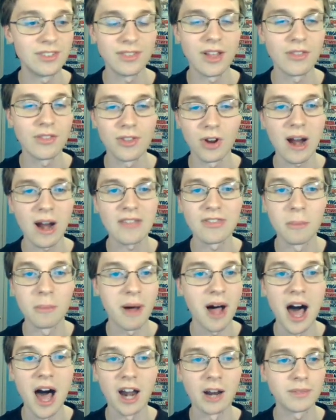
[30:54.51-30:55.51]
That they're at the
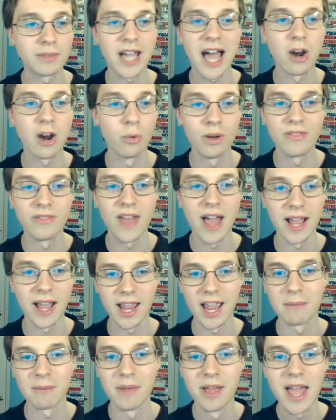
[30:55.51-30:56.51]
bottom. Got to win that
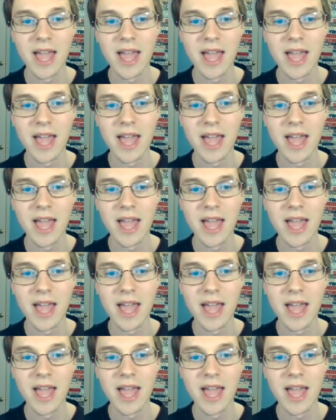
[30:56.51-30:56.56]
game.